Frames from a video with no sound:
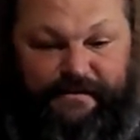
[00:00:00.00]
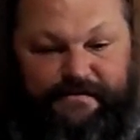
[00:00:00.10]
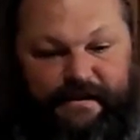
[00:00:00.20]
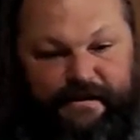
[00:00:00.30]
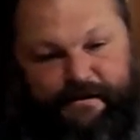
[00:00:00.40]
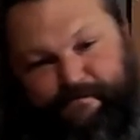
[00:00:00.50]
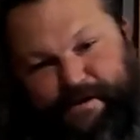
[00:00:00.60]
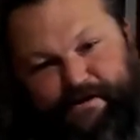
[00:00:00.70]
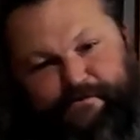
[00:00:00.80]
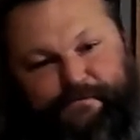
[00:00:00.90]
It's got a
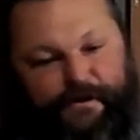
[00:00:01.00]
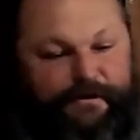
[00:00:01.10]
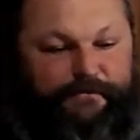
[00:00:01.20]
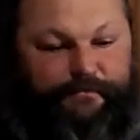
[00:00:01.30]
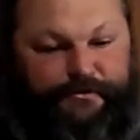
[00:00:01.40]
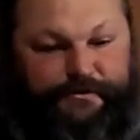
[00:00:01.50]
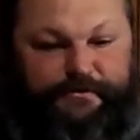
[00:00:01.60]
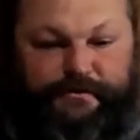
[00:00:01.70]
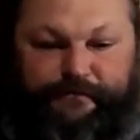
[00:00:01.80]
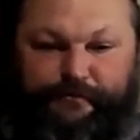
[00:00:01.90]
miter bar to push your
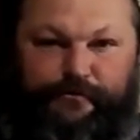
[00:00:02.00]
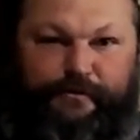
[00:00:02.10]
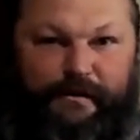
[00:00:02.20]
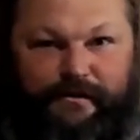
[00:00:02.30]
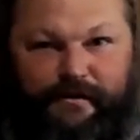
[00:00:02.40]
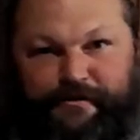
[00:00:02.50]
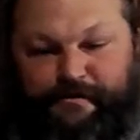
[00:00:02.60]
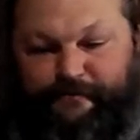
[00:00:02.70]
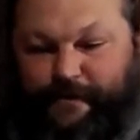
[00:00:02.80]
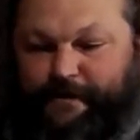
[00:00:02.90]
stuff through without
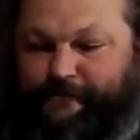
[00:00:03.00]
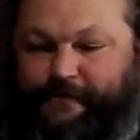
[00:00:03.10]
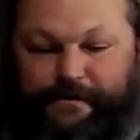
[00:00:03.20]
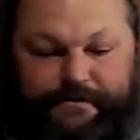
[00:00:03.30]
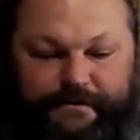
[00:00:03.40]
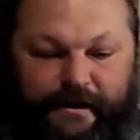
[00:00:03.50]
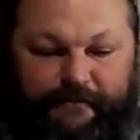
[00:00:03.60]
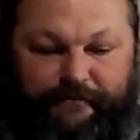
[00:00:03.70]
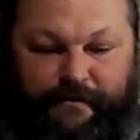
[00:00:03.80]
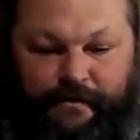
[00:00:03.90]
your fucking fingers
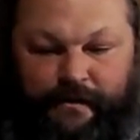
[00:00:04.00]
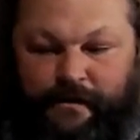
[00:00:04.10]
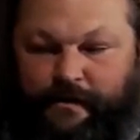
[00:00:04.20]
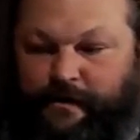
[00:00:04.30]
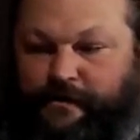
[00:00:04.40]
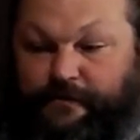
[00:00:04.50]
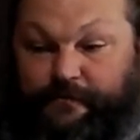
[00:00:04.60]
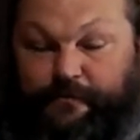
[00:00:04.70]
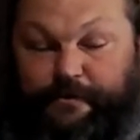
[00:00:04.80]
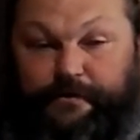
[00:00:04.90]
off. It's
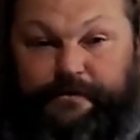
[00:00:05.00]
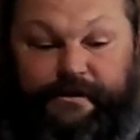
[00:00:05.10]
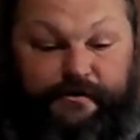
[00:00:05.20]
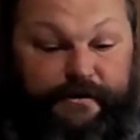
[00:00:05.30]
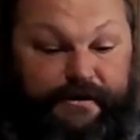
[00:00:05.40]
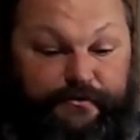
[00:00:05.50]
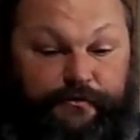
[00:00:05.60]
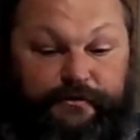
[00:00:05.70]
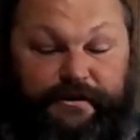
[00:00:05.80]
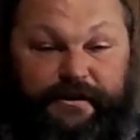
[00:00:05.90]
really a great
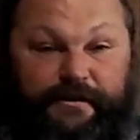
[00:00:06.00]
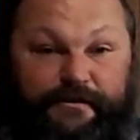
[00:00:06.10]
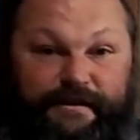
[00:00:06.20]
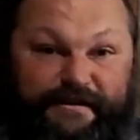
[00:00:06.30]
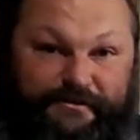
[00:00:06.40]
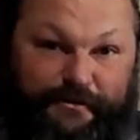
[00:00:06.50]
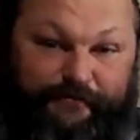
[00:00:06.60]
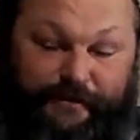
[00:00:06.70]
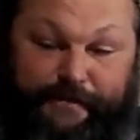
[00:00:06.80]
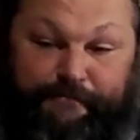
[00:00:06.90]
tool, and it cut that
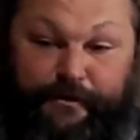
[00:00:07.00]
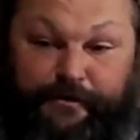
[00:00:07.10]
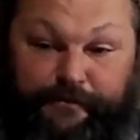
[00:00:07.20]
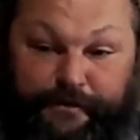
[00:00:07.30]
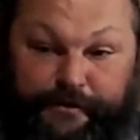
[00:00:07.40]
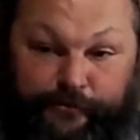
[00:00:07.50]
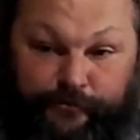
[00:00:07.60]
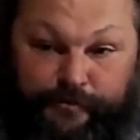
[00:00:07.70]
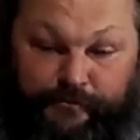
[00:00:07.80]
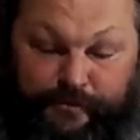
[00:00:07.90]
stuff like butter with an
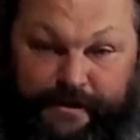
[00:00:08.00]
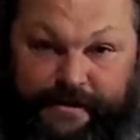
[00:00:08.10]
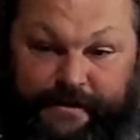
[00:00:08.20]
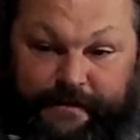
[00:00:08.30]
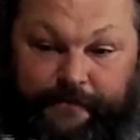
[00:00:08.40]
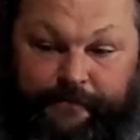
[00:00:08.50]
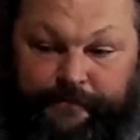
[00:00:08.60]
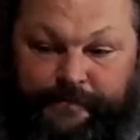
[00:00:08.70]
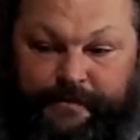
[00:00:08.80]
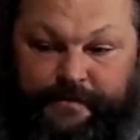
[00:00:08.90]
aluminum blade in it.
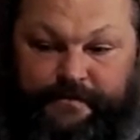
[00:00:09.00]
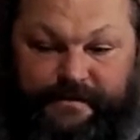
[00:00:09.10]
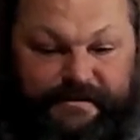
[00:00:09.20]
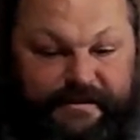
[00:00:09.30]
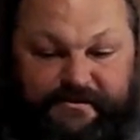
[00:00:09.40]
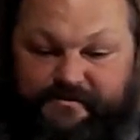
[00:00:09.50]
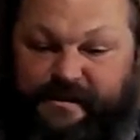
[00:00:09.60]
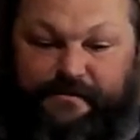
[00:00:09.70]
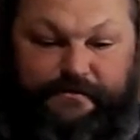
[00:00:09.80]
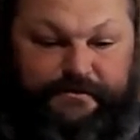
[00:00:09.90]
It takes
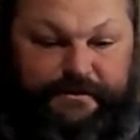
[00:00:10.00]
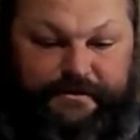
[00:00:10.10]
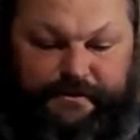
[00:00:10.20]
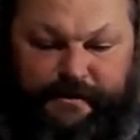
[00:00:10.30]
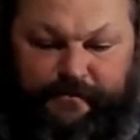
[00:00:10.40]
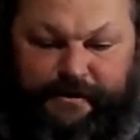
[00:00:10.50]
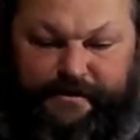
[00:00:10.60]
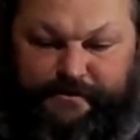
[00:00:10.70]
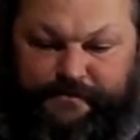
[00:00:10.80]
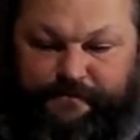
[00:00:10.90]
standard jigsaw
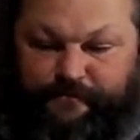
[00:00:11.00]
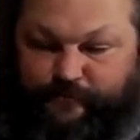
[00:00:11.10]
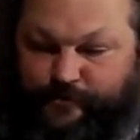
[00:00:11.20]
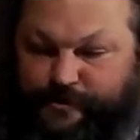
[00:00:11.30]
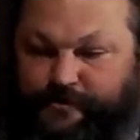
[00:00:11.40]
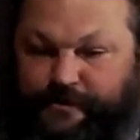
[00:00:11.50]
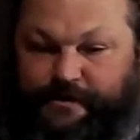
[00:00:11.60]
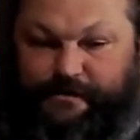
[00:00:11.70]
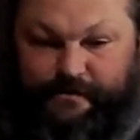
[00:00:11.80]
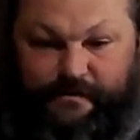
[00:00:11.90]
blades. It's
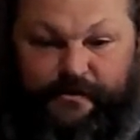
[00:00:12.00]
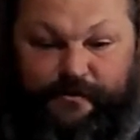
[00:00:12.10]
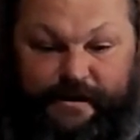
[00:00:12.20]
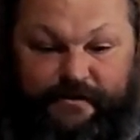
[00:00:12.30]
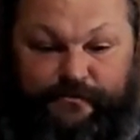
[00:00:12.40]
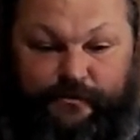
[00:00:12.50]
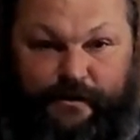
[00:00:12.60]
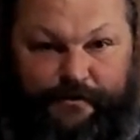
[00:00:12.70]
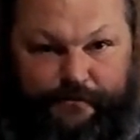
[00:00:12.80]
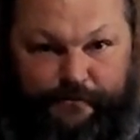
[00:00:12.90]
really a great tool.
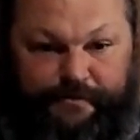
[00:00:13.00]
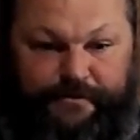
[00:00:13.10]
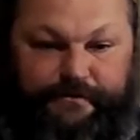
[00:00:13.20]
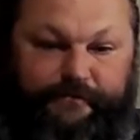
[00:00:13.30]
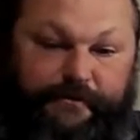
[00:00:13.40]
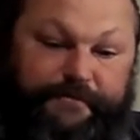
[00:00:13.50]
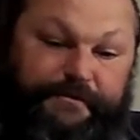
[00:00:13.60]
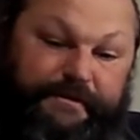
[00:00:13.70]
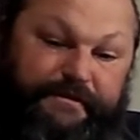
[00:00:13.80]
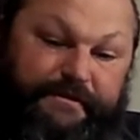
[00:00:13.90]
I'll throw a picture of it up so
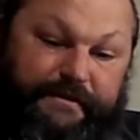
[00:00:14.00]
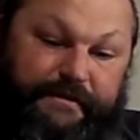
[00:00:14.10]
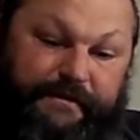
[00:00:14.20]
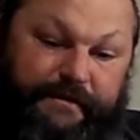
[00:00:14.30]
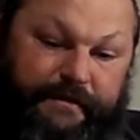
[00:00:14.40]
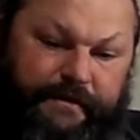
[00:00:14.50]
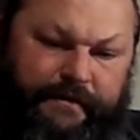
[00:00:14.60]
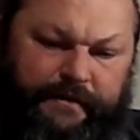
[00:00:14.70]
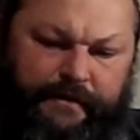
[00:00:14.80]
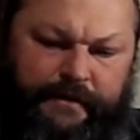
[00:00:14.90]
you can see it.
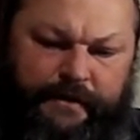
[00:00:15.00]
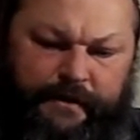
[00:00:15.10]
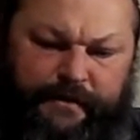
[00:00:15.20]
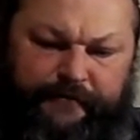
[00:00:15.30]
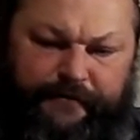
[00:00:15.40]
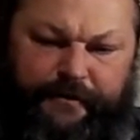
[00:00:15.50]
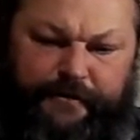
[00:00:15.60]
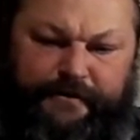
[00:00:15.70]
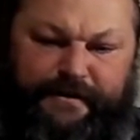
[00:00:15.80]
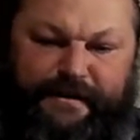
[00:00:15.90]
For the
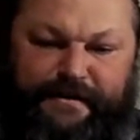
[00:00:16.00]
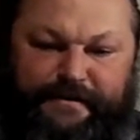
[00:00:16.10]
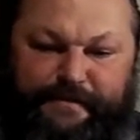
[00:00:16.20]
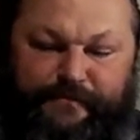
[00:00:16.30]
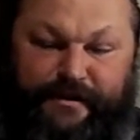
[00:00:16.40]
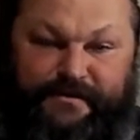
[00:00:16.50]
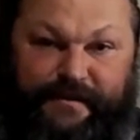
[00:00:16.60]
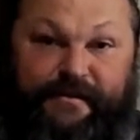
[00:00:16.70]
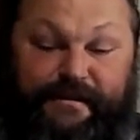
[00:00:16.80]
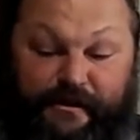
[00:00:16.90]
119 bucks, I
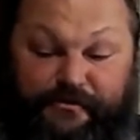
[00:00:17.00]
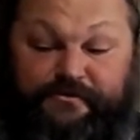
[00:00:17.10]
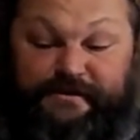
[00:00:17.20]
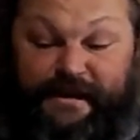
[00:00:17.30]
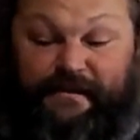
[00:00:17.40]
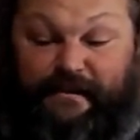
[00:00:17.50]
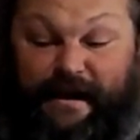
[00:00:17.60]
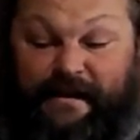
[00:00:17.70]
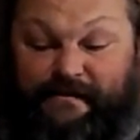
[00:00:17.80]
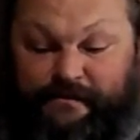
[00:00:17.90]
think I'll use that a lot.